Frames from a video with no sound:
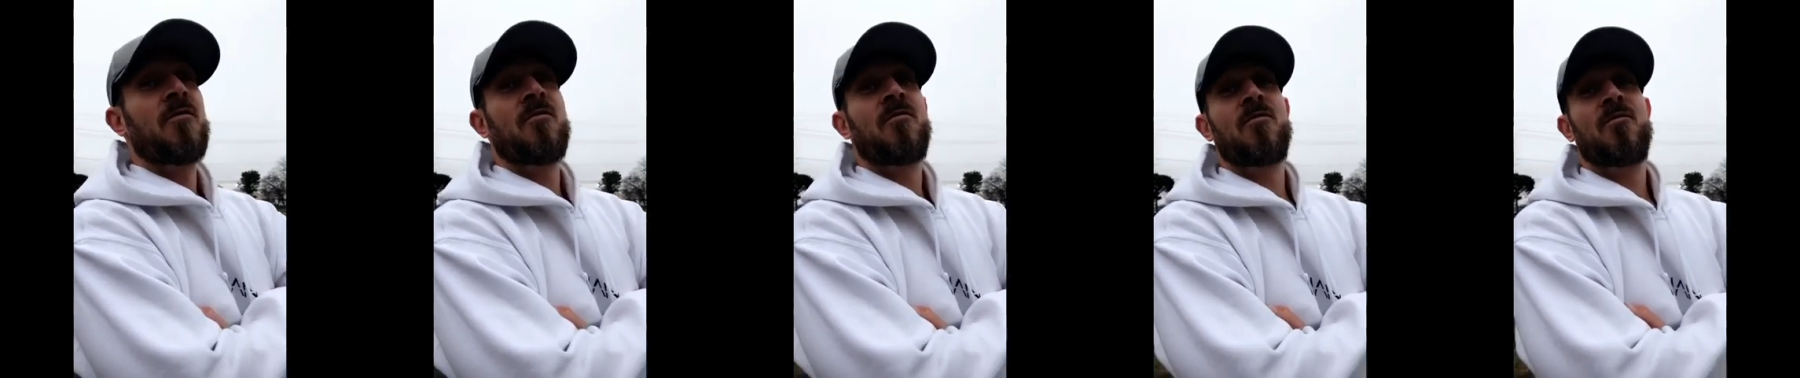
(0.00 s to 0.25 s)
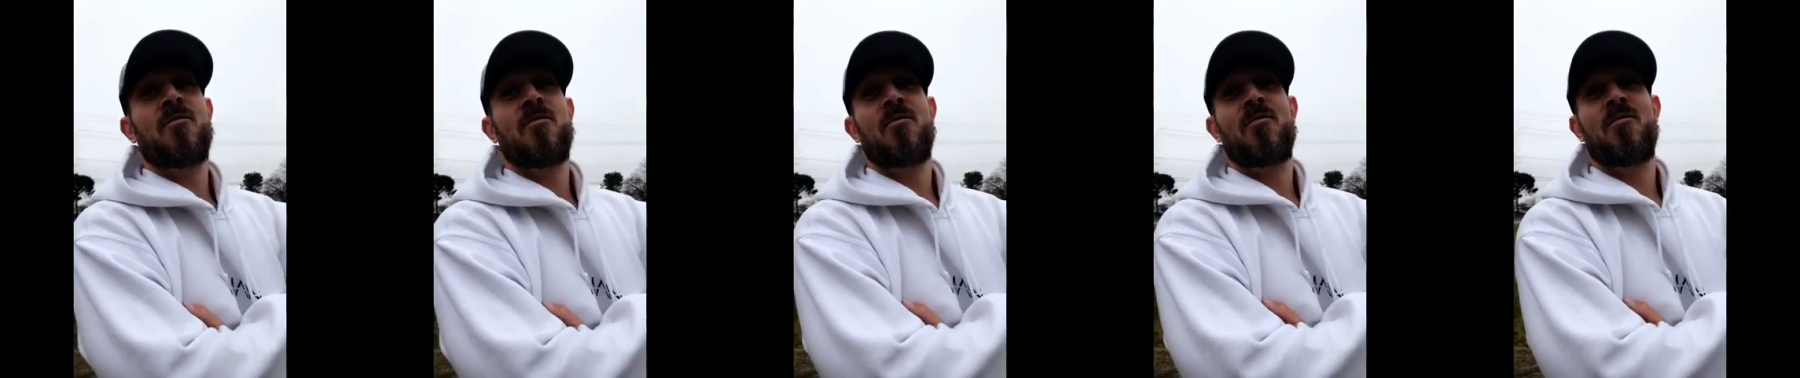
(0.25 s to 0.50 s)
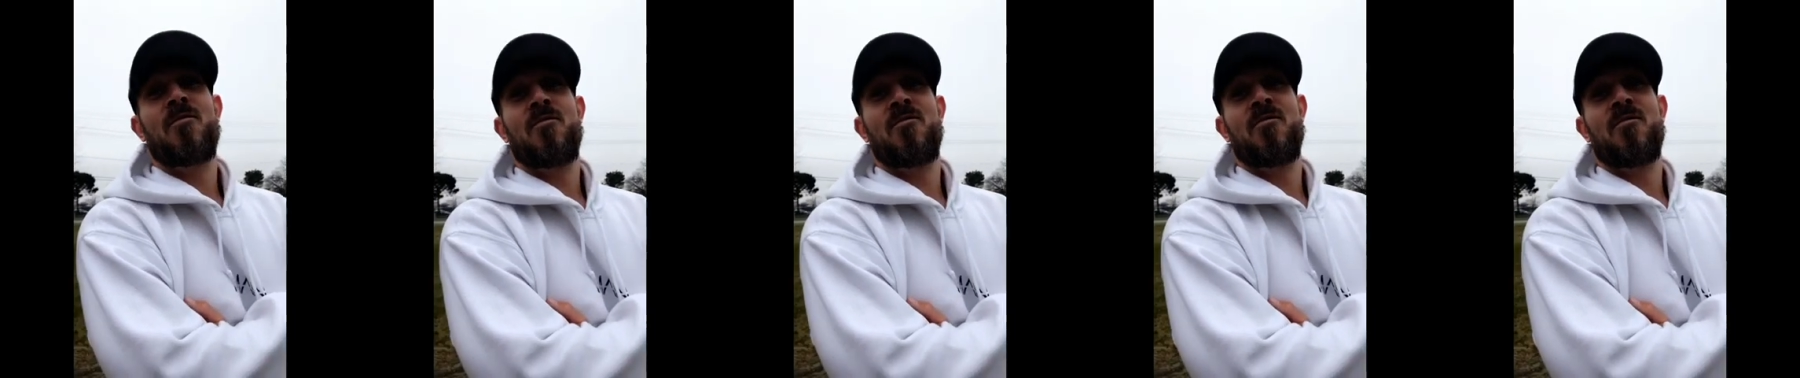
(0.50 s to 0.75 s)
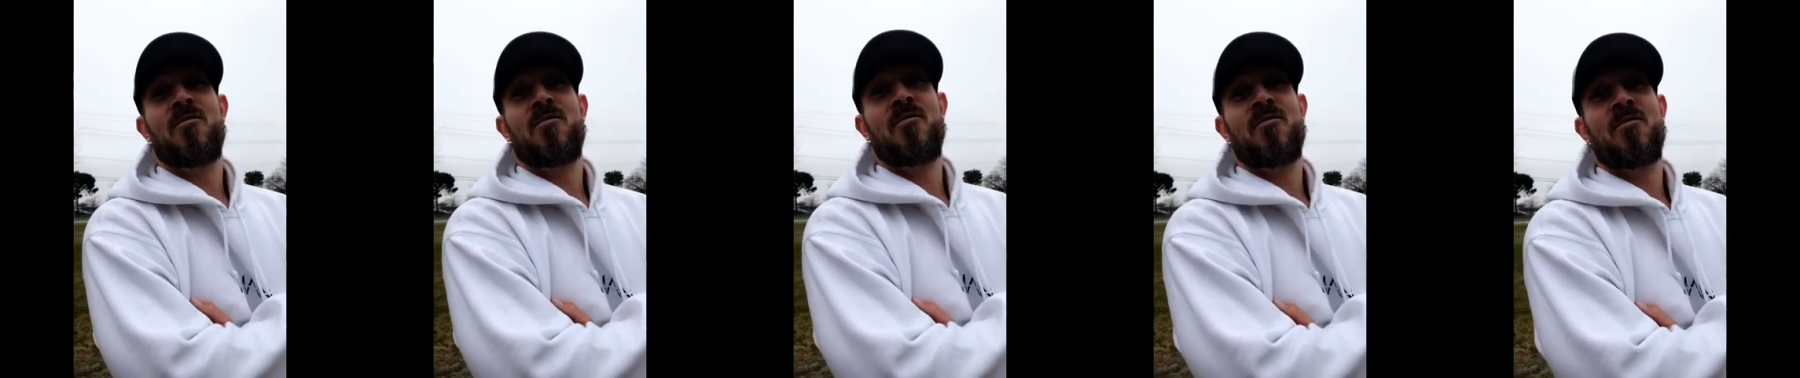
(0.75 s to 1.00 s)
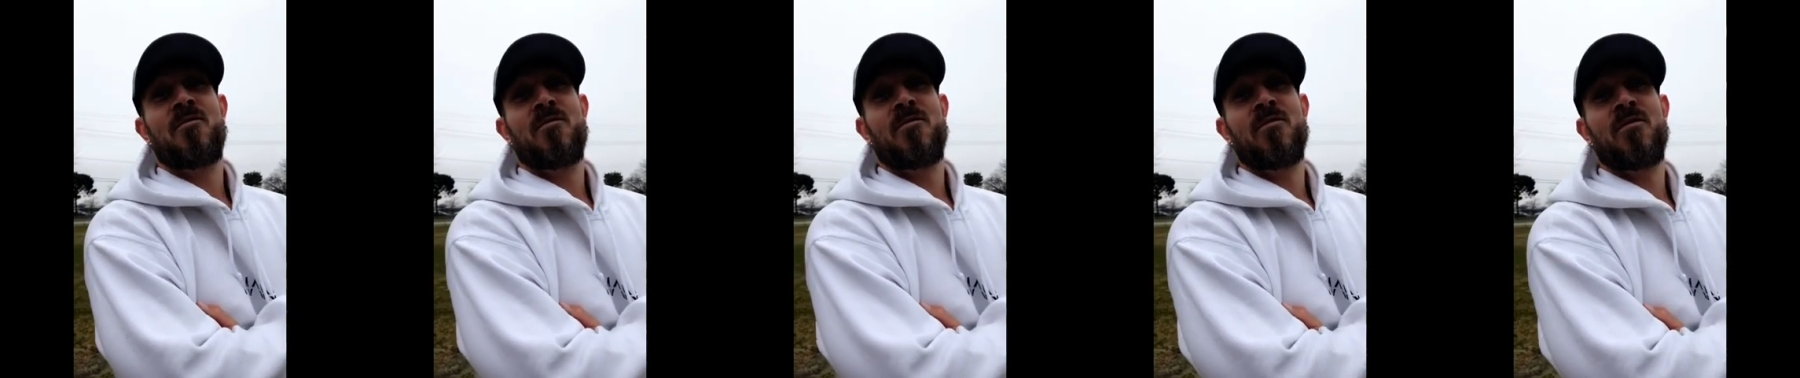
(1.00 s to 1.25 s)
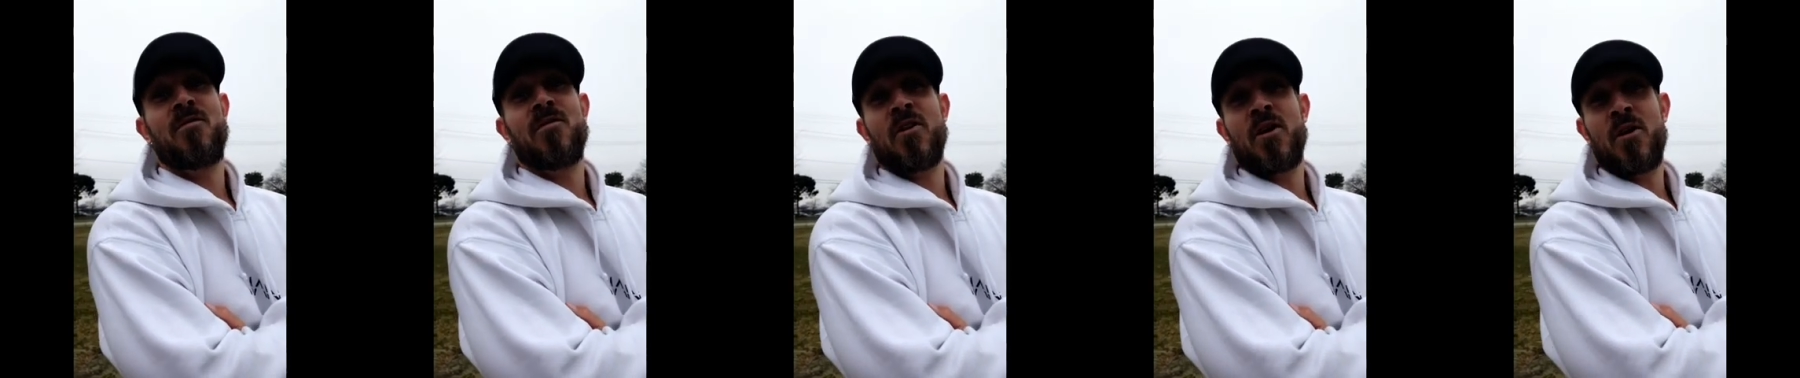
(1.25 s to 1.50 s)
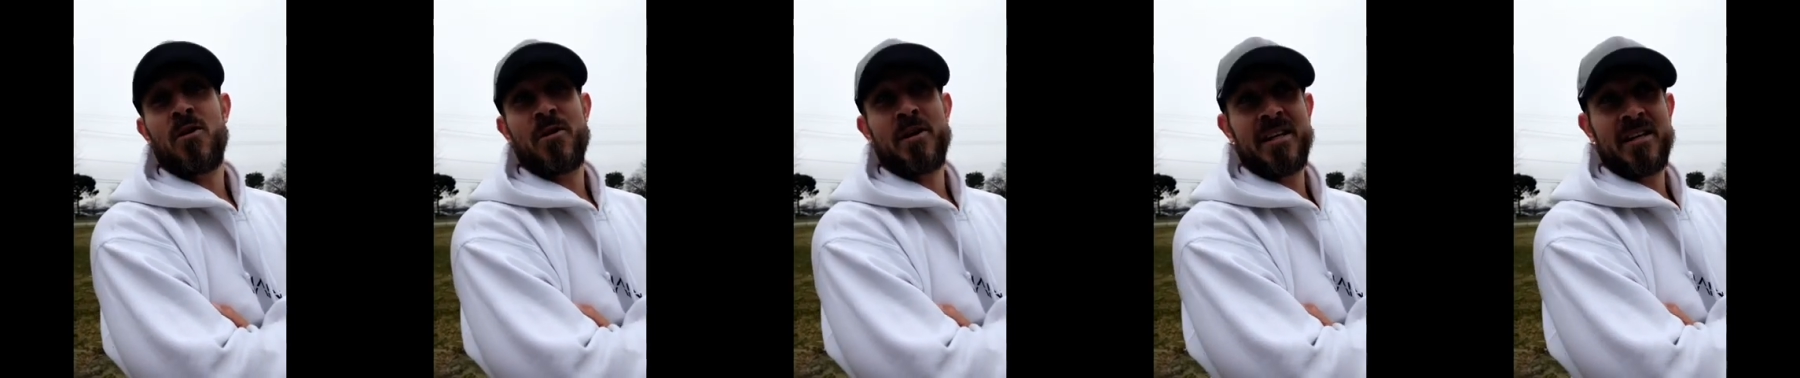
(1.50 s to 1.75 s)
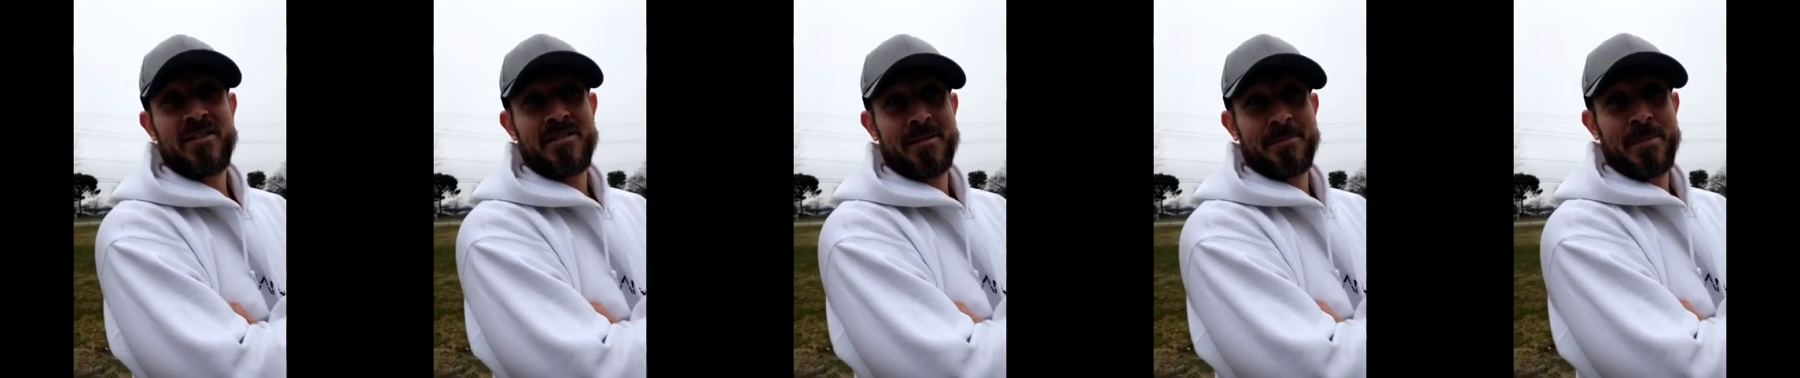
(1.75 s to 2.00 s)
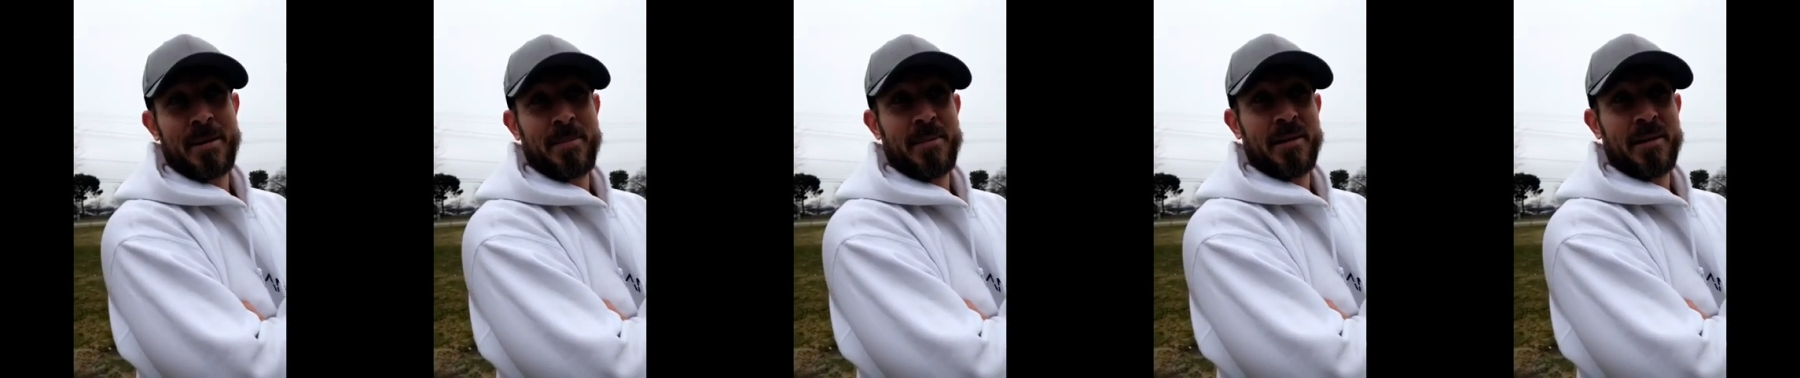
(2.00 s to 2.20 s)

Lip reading: that's what you're saying. The machine slash Aquaman.